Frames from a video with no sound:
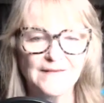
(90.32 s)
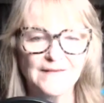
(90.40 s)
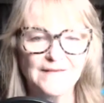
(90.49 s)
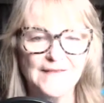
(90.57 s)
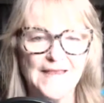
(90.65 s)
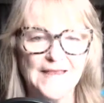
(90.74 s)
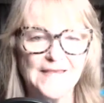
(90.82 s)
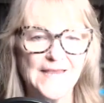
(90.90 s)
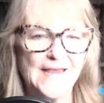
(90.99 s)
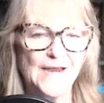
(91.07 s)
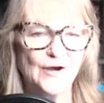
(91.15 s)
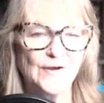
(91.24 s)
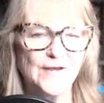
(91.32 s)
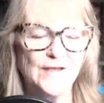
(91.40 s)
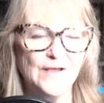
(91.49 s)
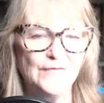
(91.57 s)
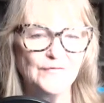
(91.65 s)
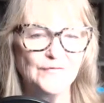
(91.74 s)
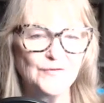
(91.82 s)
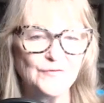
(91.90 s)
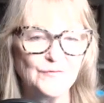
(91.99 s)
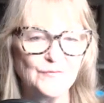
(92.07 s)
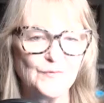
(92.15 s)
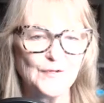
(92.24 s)
they care enough to
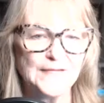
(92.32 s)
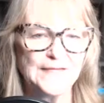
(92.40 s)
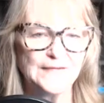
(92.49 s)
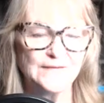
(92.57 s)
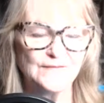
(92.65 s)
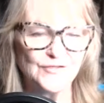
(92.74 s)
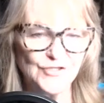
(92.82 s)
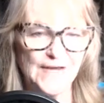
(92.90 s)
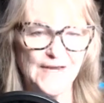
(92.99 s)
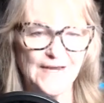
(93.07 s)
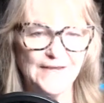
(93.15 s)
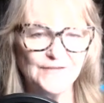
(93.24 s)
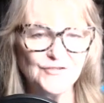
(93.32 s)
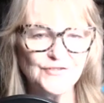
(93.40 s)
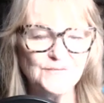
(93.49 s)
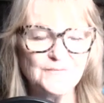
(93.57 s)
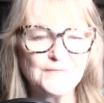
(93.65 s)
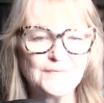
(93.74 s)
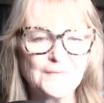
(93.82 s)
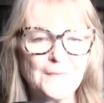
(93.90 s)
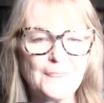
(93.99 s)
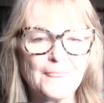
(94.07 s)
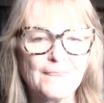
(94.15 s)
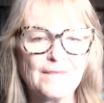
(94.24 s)
really change.
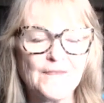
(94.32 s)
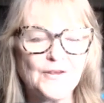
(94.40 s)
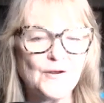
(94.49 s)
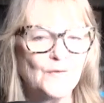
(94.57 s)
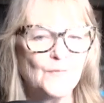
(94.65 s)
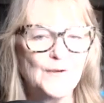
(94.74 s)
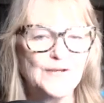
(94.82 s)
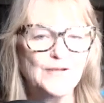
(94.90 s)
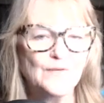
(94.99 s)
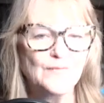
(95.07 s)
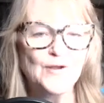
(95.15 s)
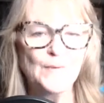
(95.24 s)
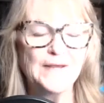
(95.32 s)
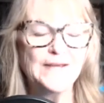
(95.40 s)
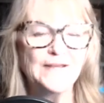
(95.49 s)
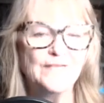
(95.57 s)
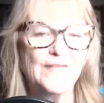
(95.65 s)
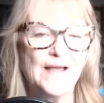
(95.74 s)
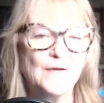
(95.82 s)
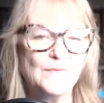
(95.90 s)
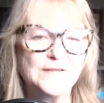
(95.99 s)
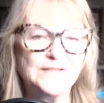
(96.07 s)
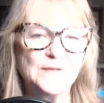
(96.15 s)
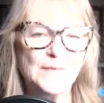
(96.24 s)
We don't know any of that
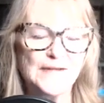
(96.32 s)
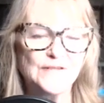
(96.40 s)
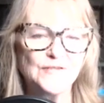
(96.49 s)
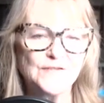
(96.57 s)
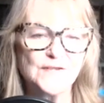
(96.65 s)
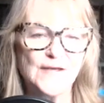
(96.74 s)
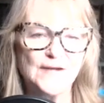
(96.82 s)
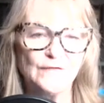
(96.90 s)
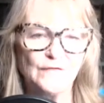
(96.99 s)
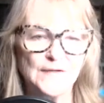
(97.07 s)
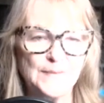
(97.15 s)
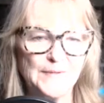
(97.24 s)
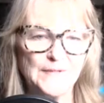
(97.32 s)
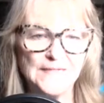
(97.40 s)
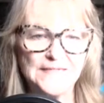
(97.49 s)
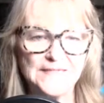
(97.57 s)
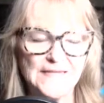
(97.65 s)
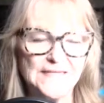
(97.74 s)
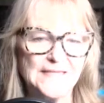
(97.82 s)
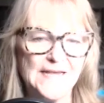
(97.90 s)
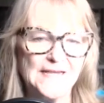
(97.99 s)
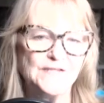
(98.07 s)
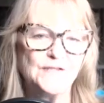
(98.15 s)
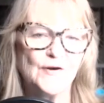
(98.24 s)
when somebody just kind of flippantly says,
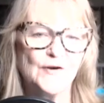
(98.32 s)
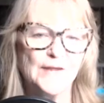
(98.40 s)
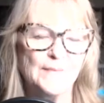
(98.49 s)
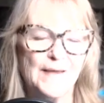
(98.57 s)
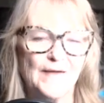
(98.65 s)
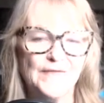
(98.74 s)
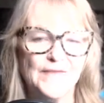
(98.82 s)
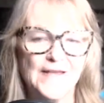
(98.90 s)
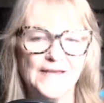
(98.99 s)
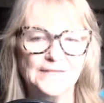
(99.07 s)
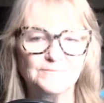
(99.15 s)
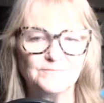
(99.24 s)
hey, sorry about that.